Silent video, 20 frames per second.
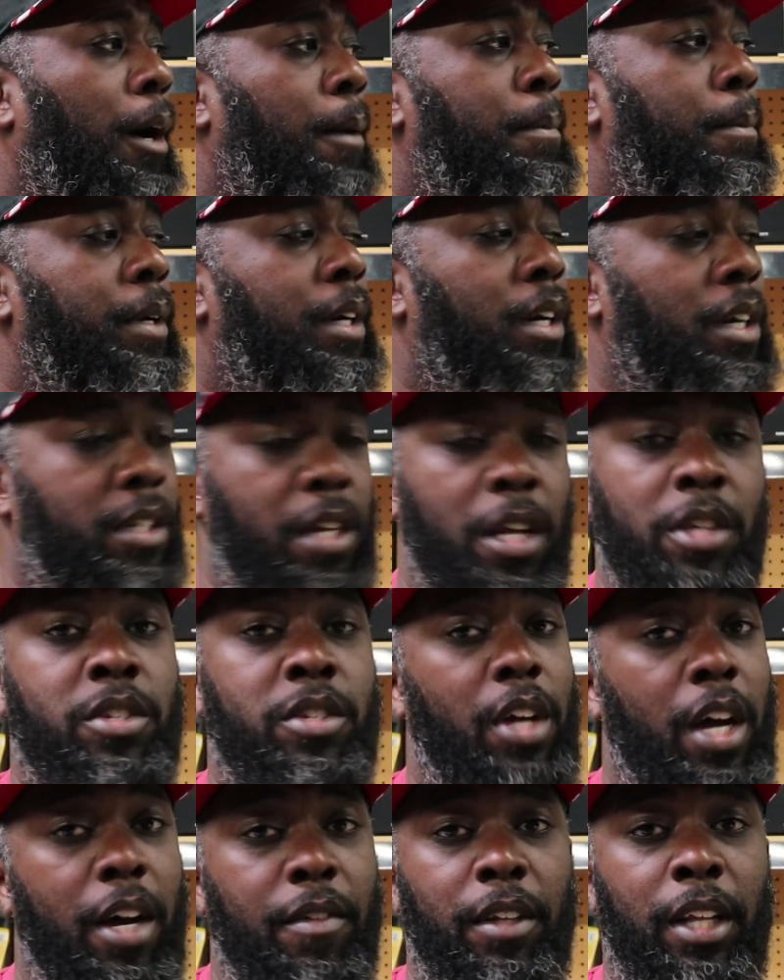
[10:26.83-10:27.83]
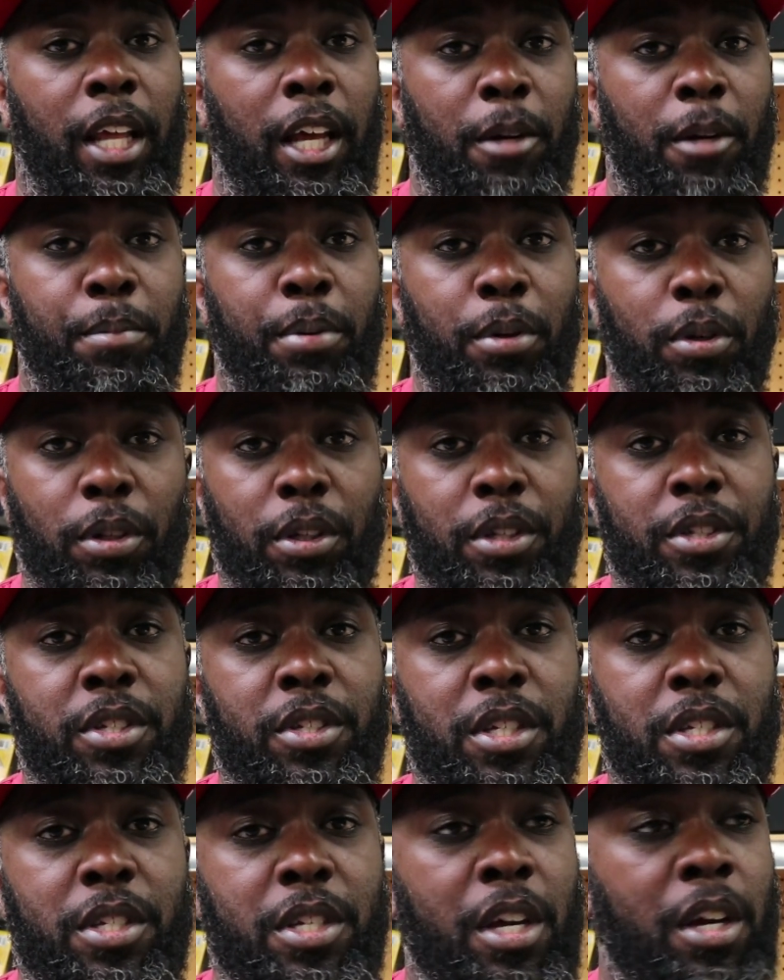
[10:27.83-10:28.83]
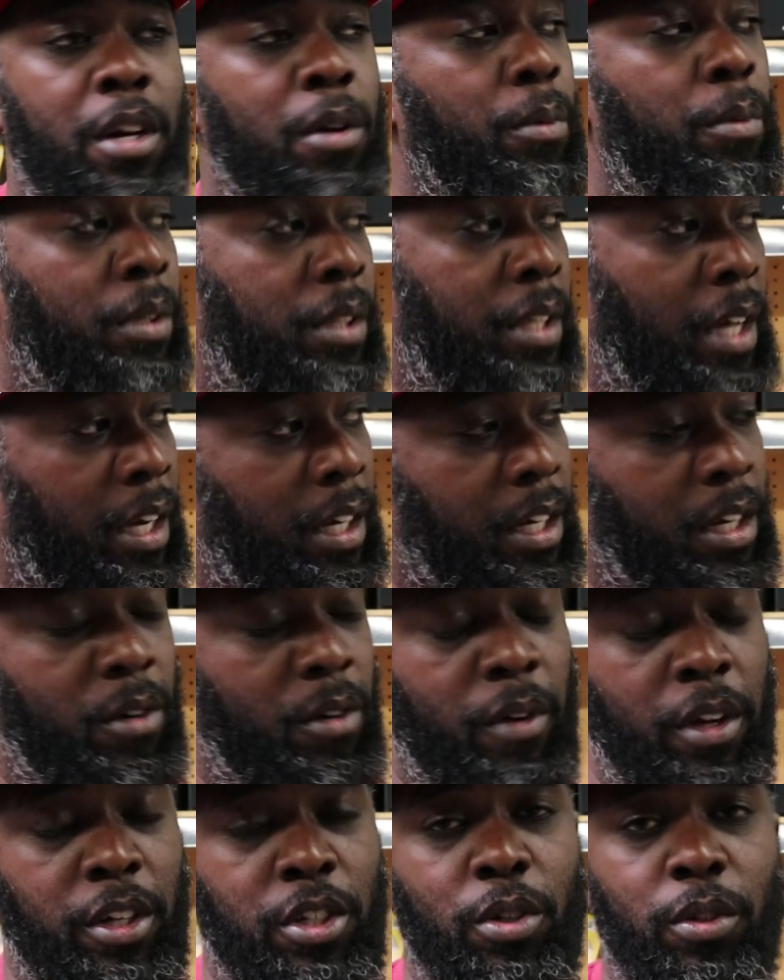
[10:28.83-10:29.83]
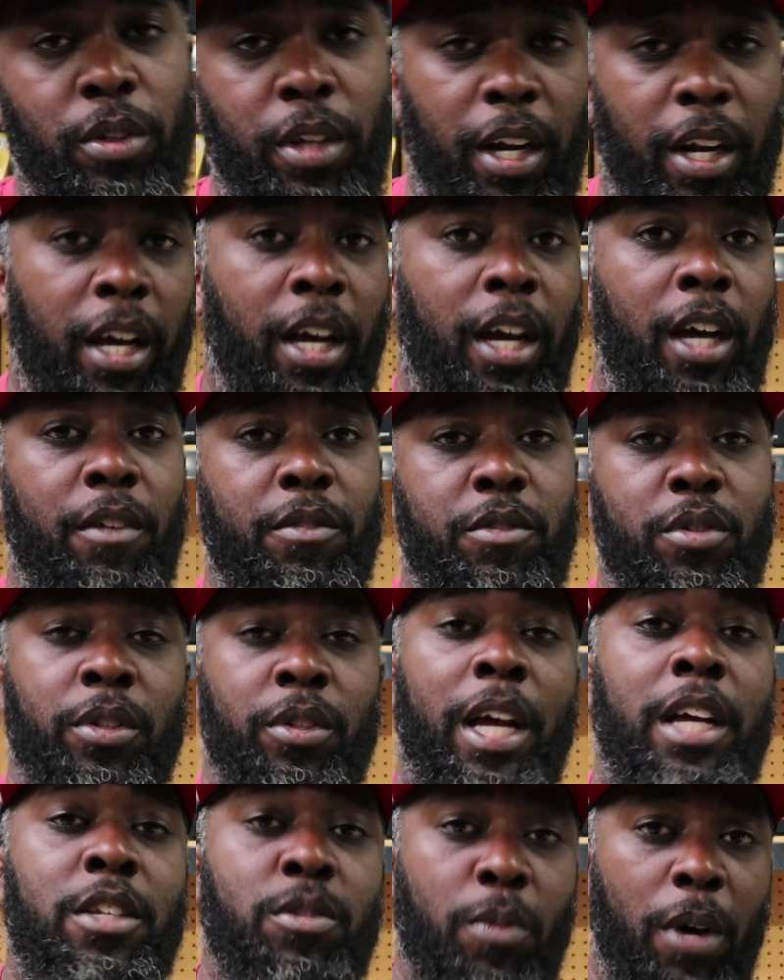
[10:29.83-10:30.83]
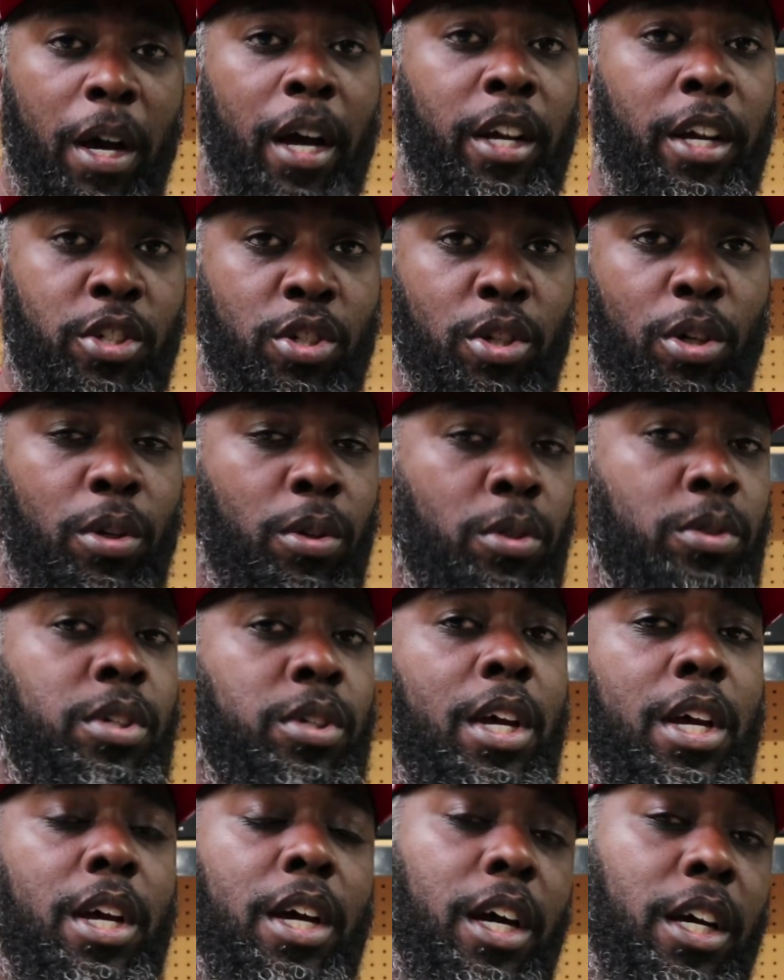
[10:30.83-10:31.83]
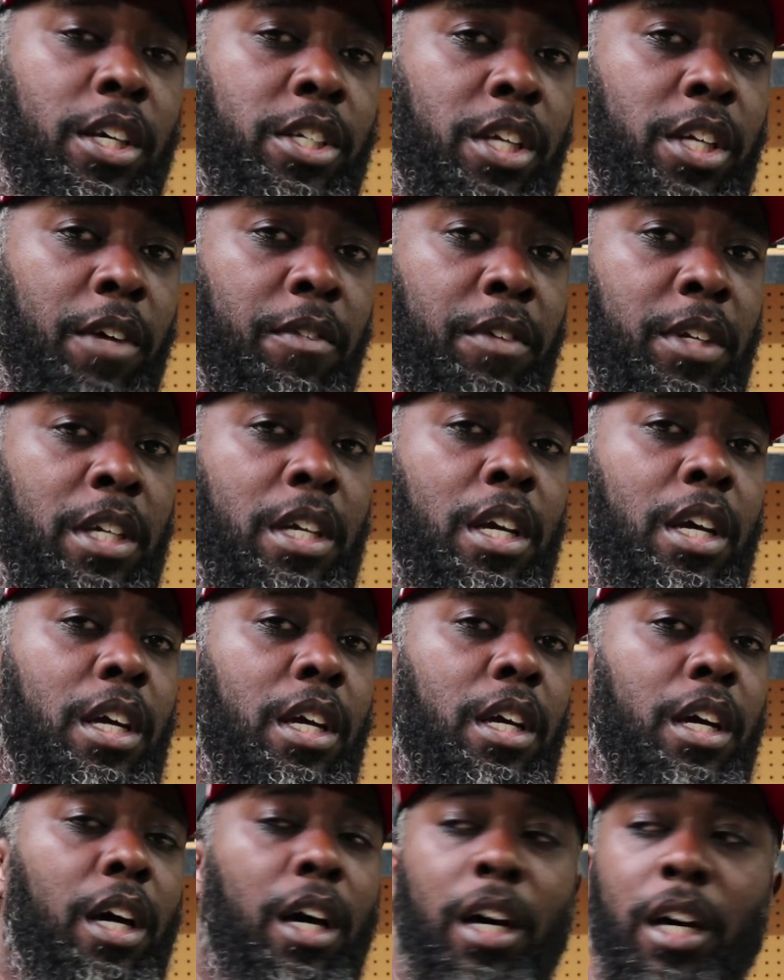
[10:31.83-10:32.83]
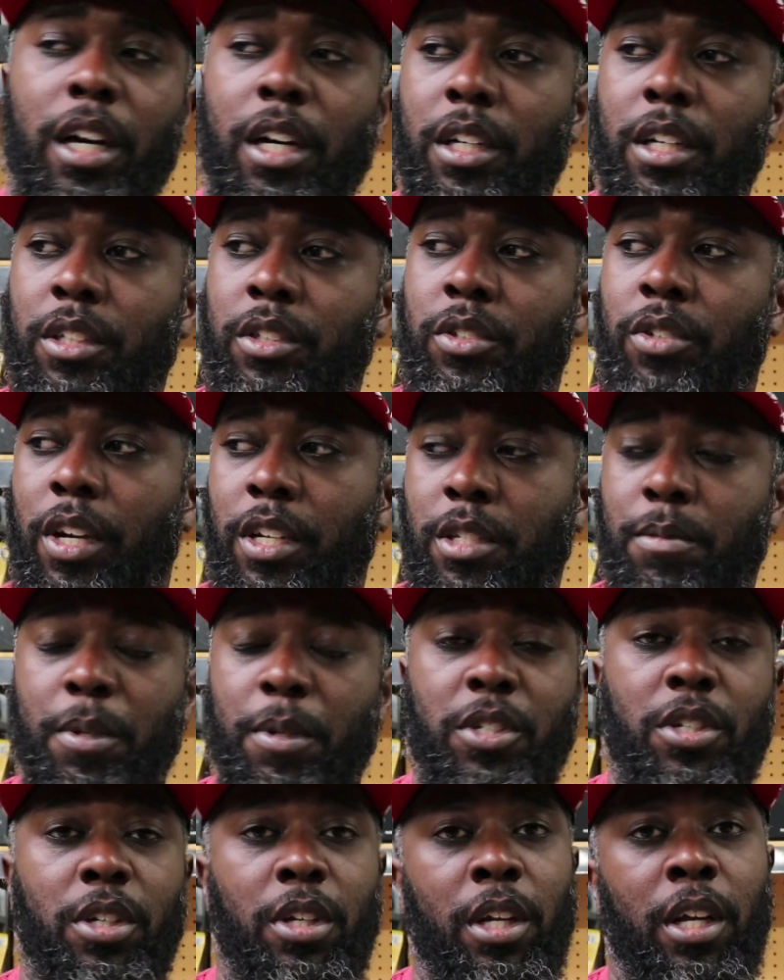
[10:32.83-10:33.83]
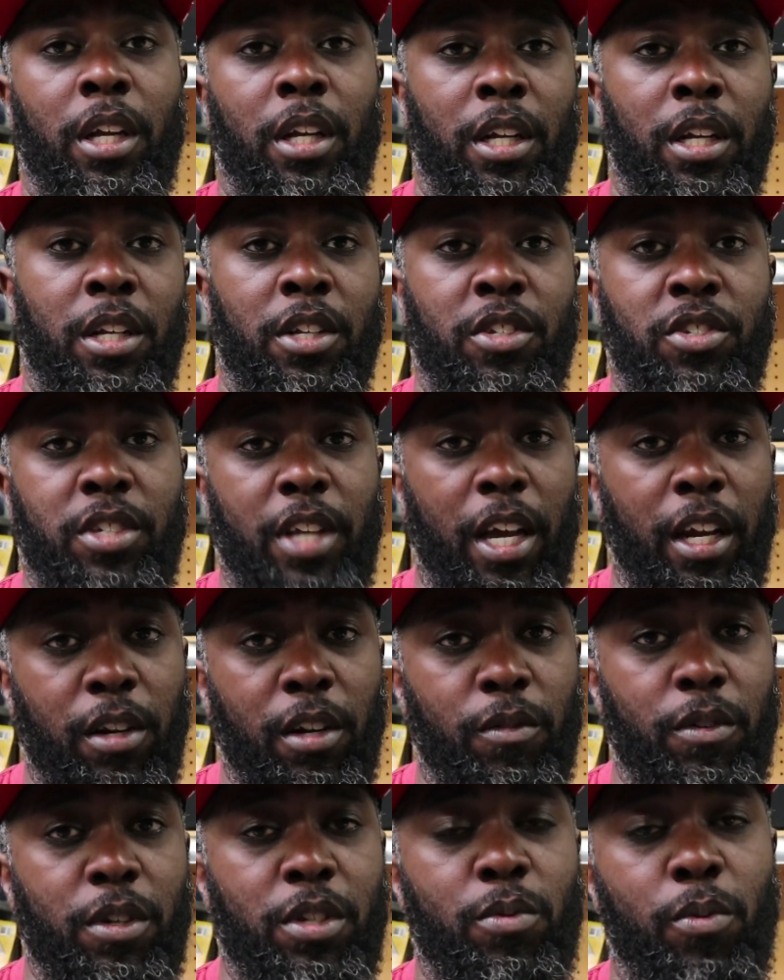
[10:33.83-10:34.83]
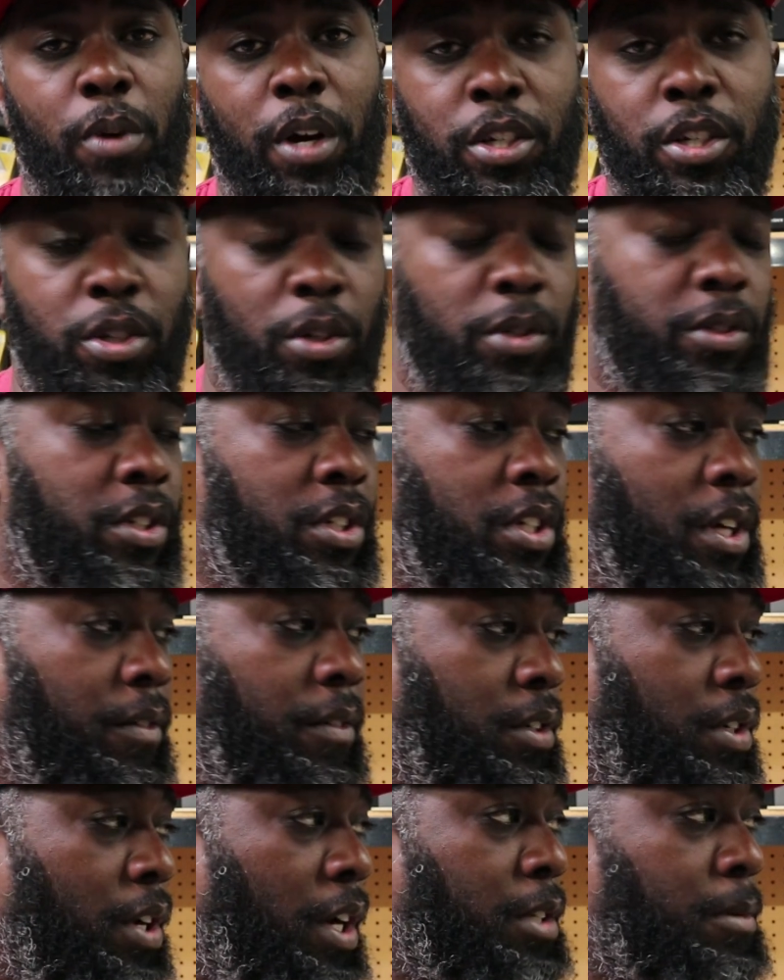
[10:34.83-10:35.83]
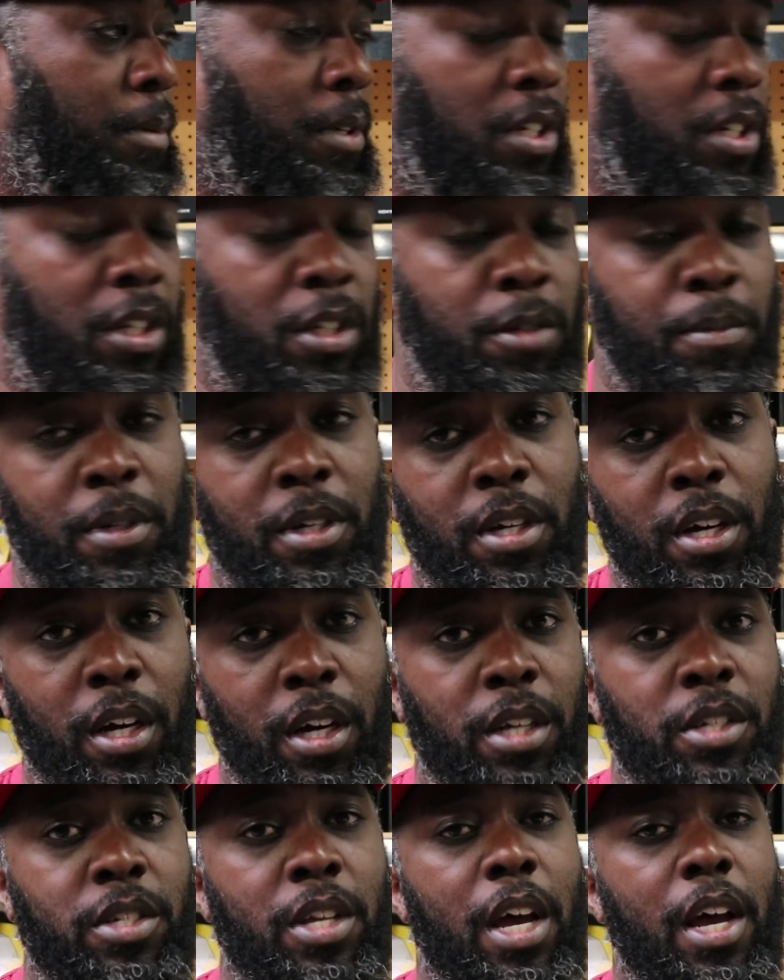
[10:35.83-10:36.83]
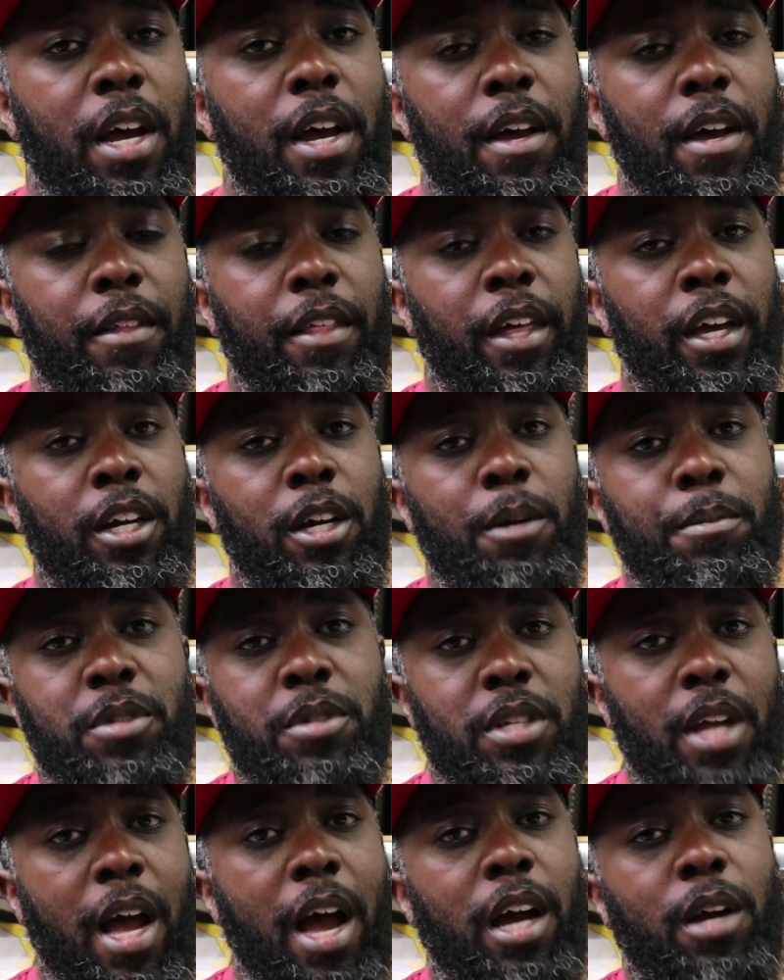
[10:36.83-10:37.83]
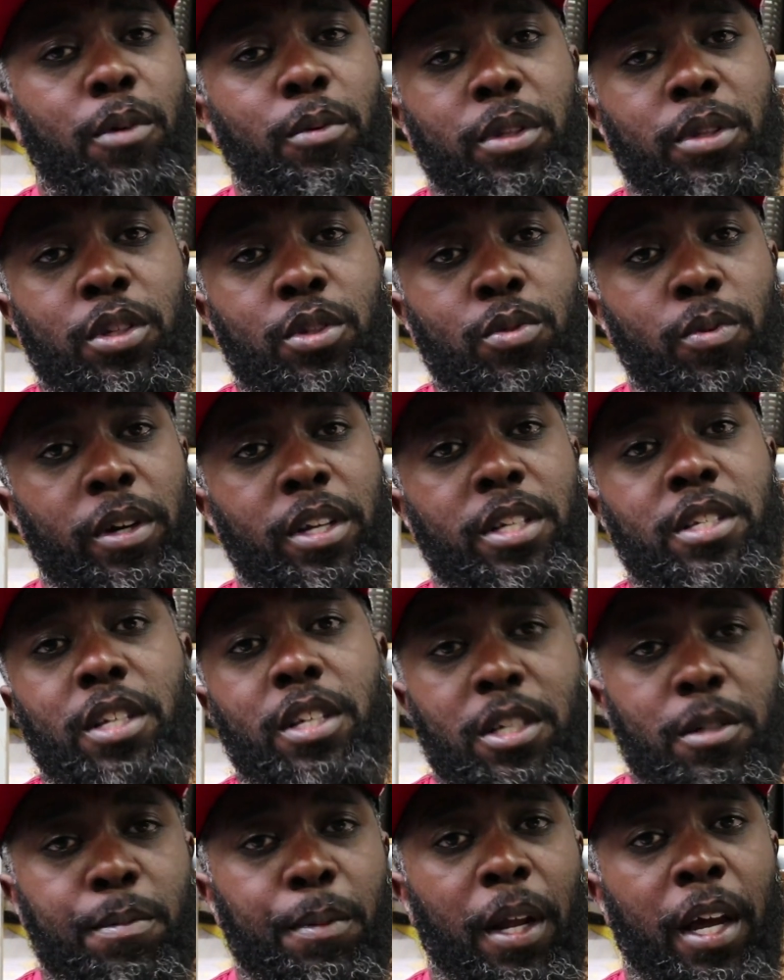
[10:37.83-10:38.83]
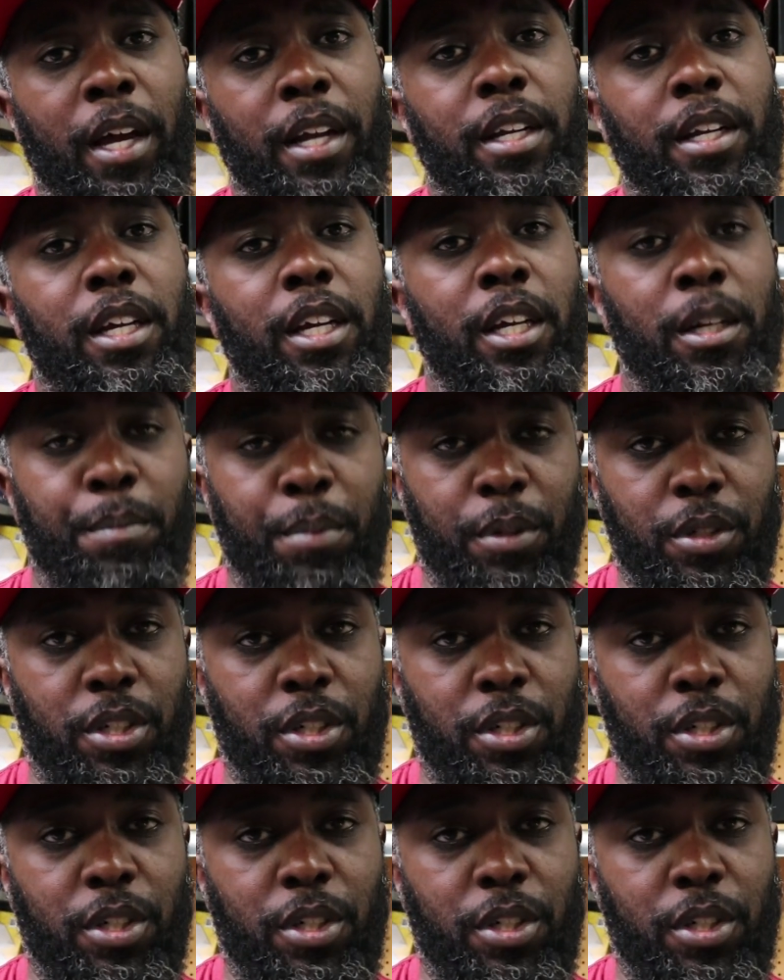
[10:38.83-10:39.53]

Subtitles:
because I'll still have a lot of pull in 6th gear with that gear ratio that I have. So that's why I chose a Chevy transmission. And then the second reason why I chose the Chevy transmission is because they come stock with a 26 spline input